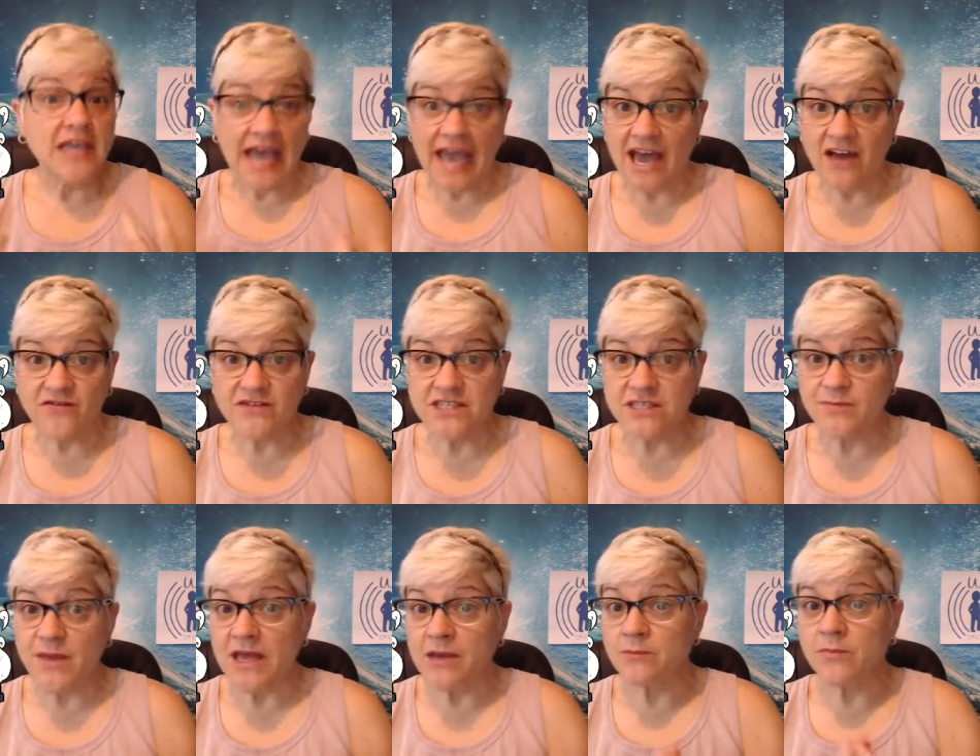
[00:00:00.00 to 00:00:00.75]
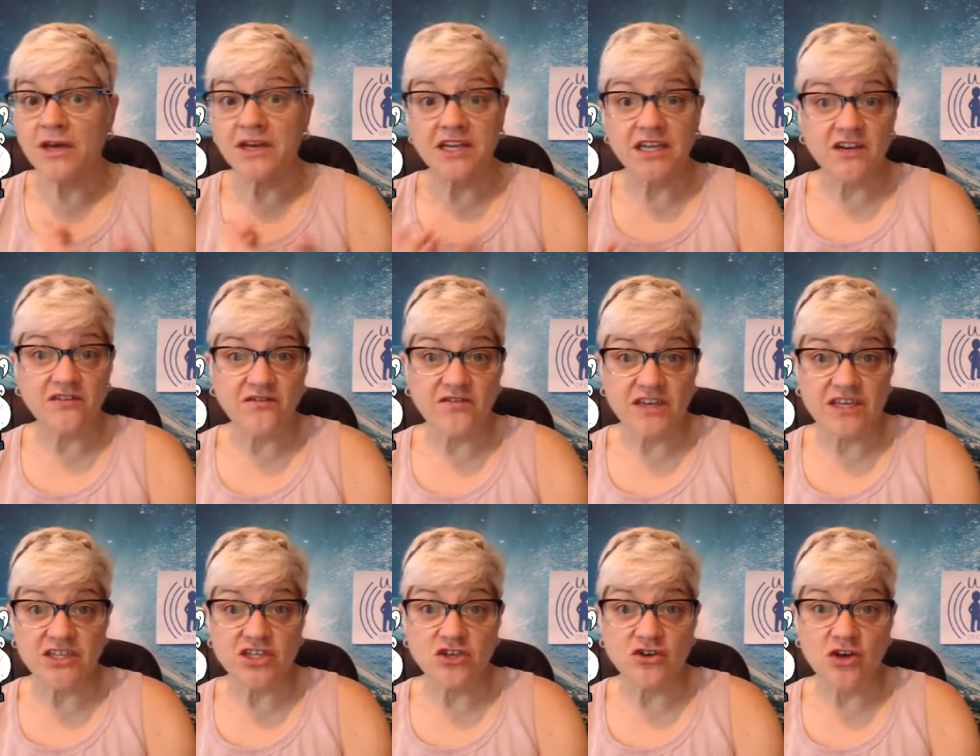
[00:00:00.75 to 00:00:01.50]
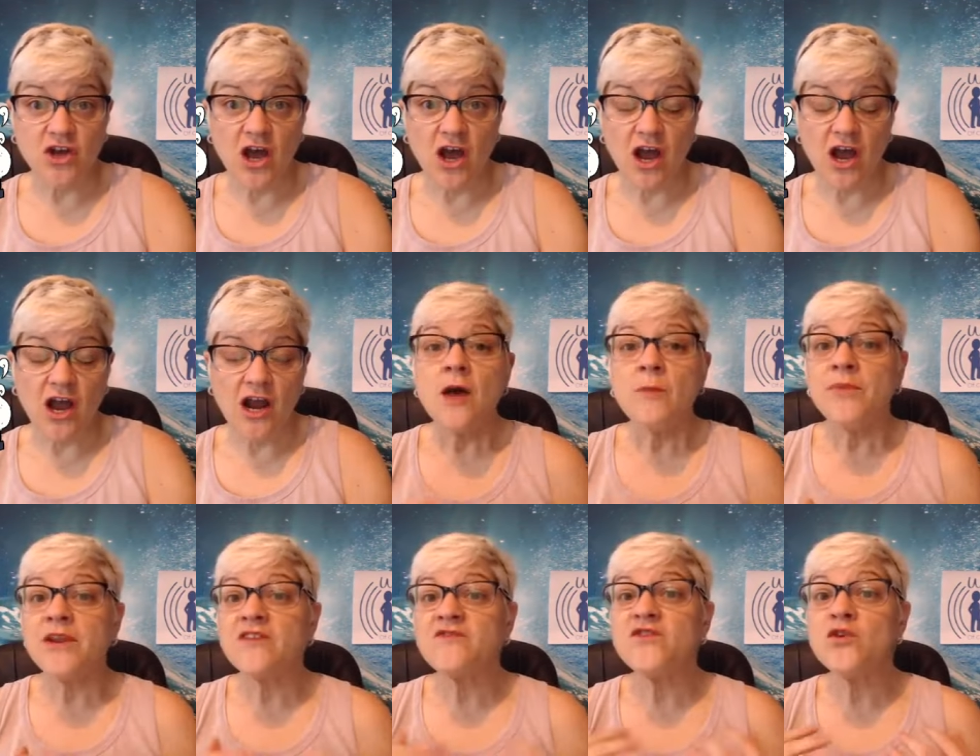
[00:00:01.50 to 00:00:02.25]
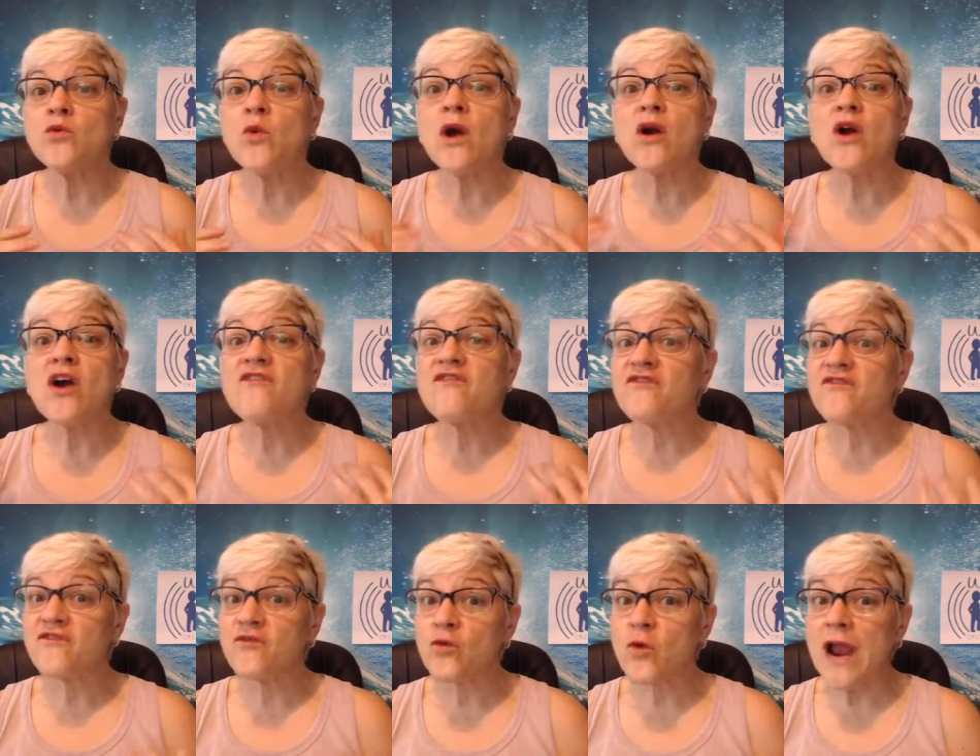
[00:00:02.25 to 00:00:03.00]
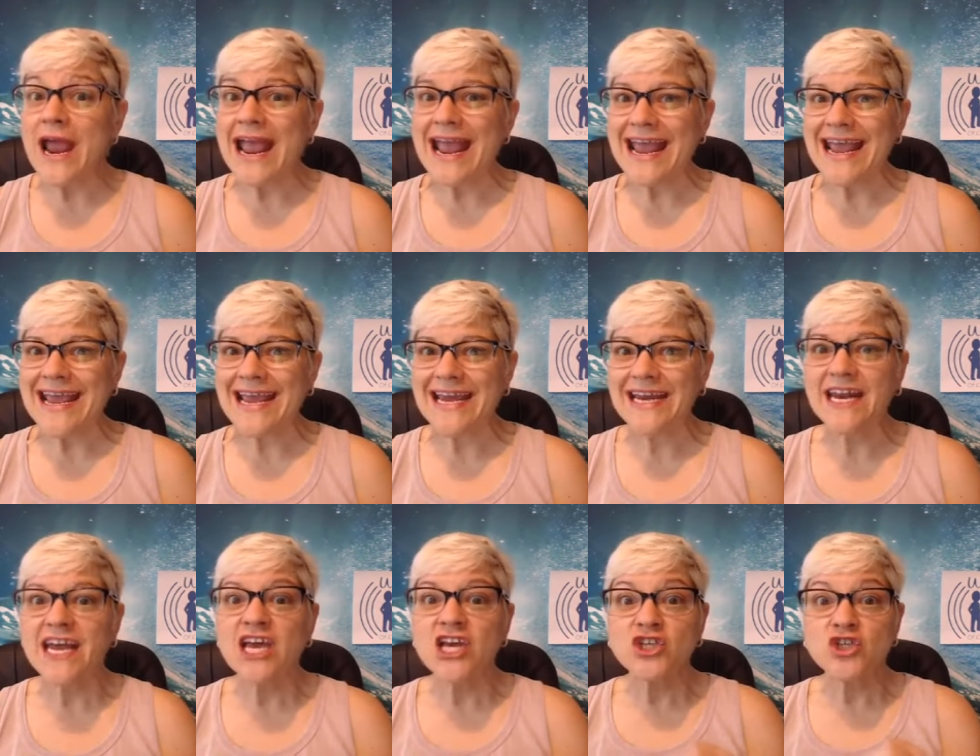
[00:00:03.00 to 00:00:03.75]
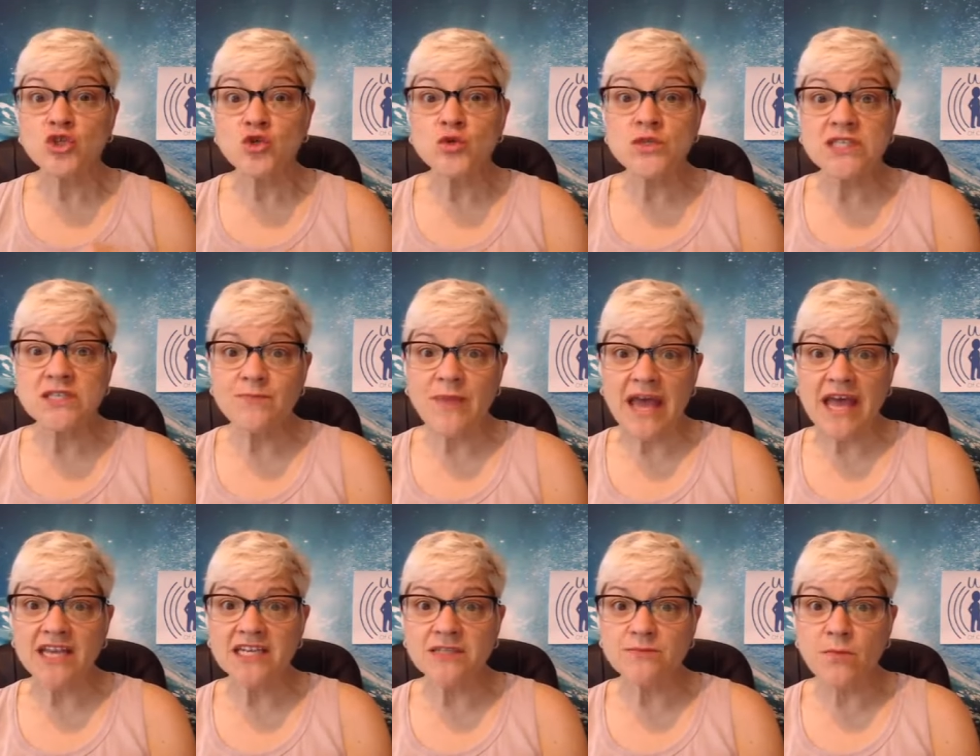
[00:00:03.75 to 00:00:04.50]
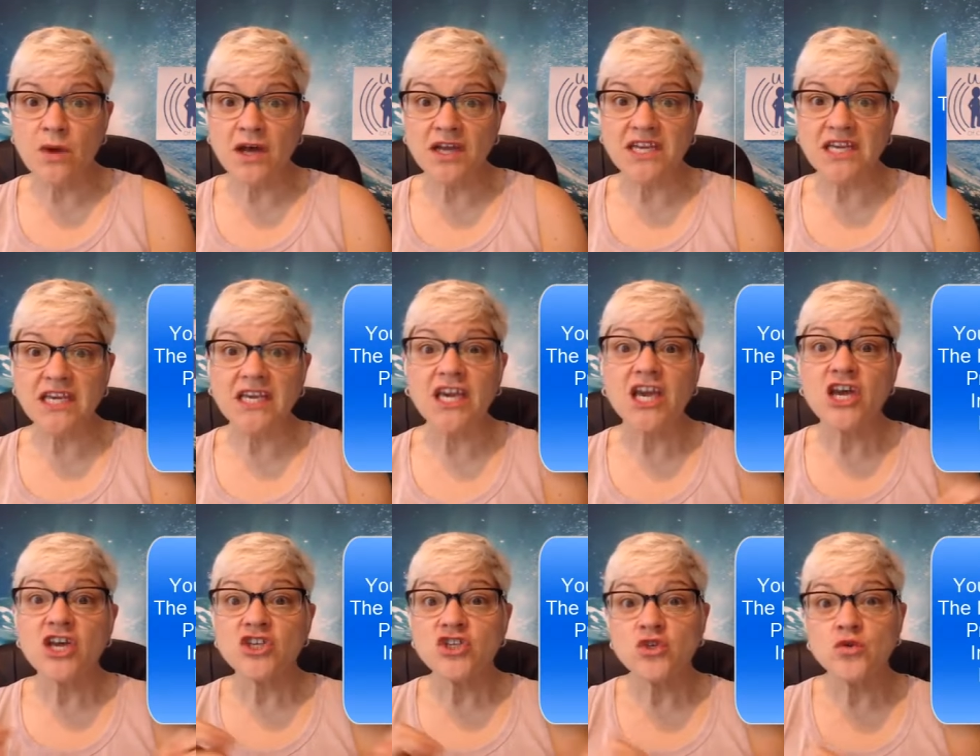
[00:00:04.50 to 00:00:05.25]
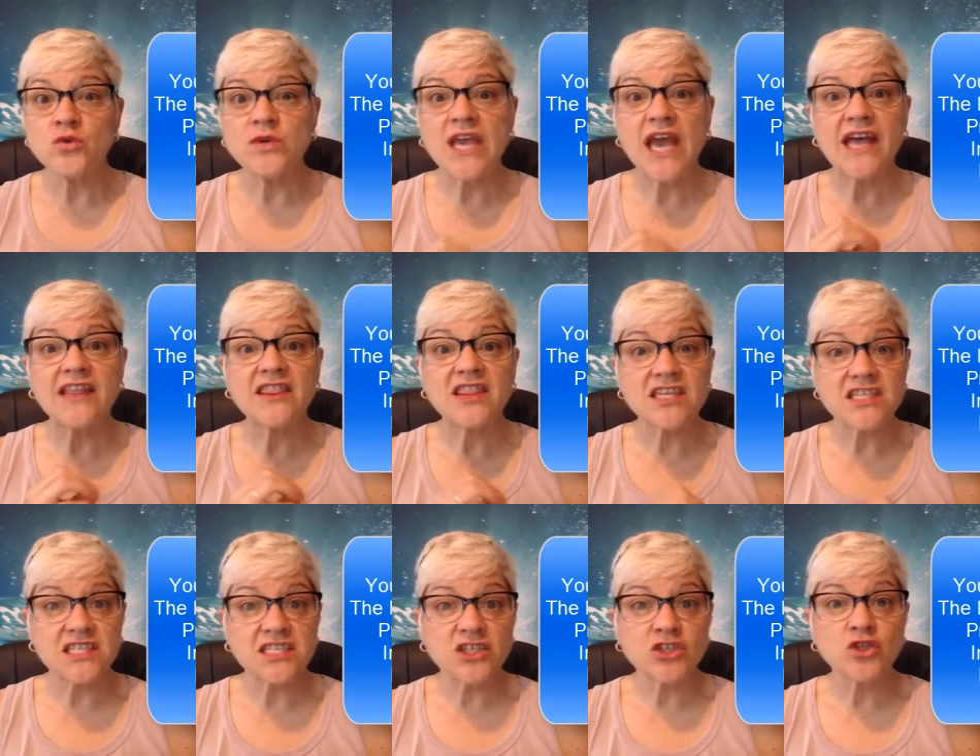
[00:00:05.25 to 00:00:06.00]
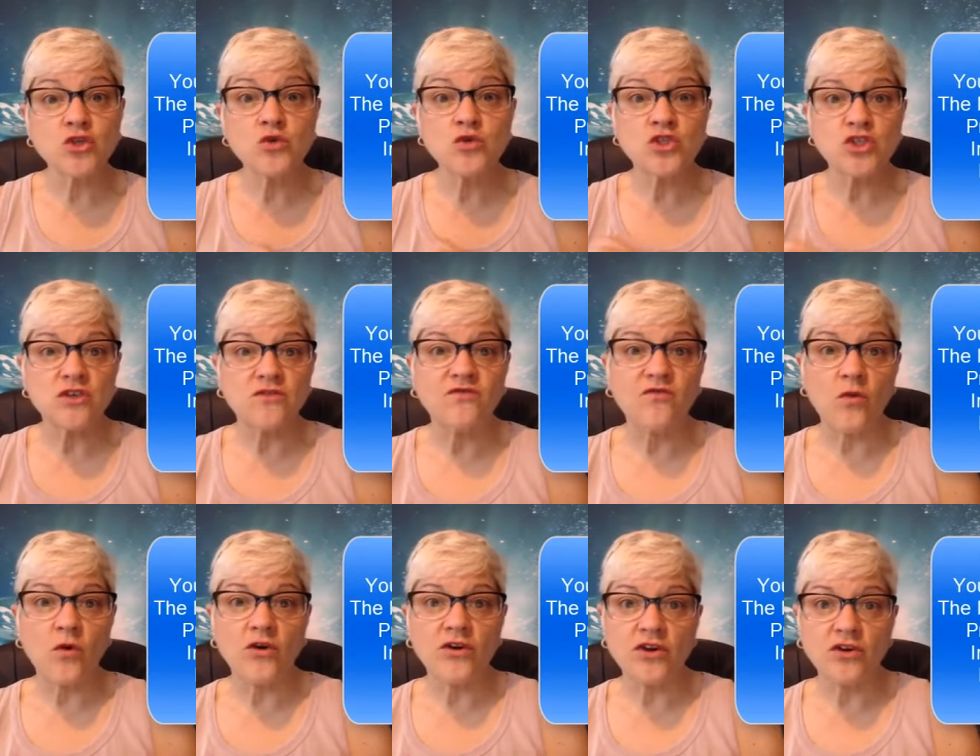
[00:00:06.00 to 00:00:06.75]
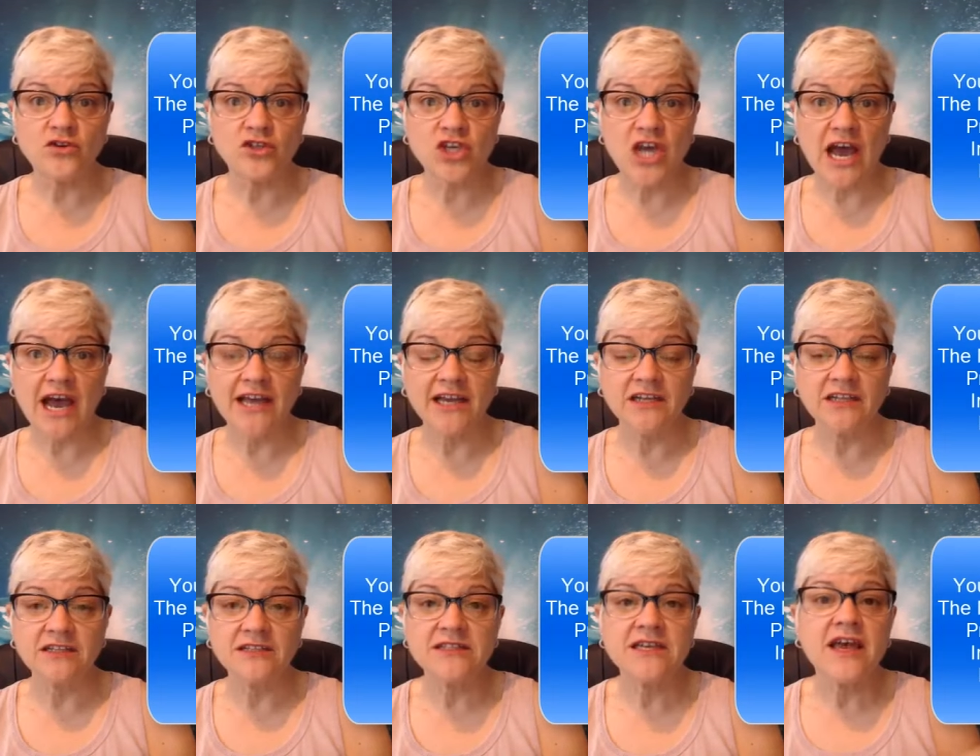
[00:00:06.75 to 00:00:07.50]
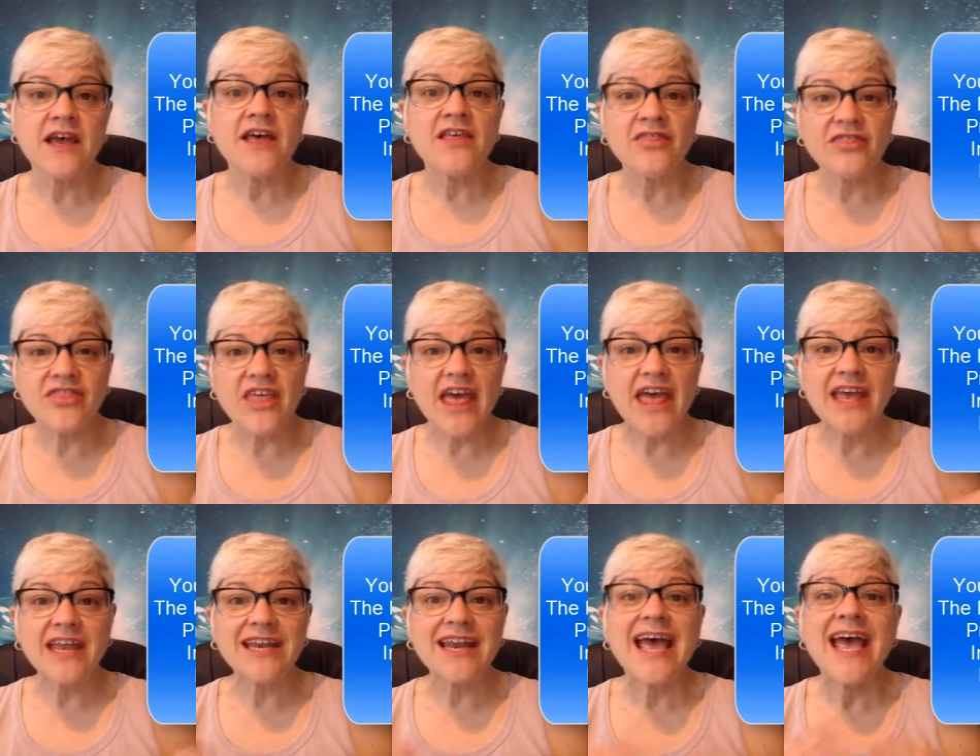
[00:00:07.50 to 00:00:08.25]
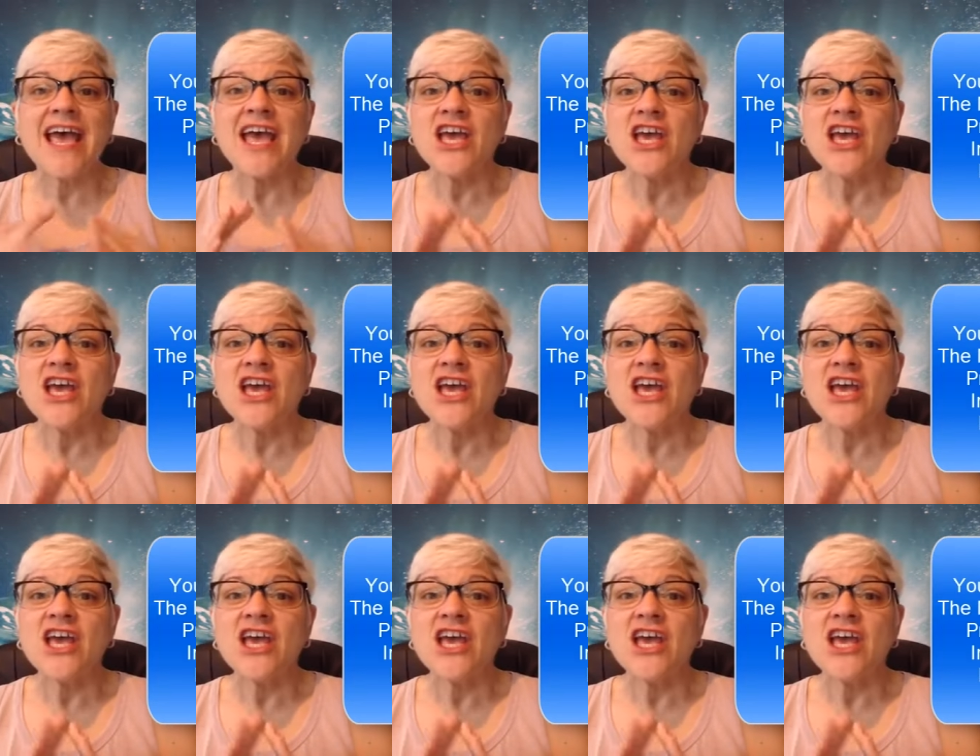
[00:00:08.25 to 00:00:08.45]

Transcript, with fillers: you have to spend money to fix your car. But if you are afraid to spend money to get the solution for your child, then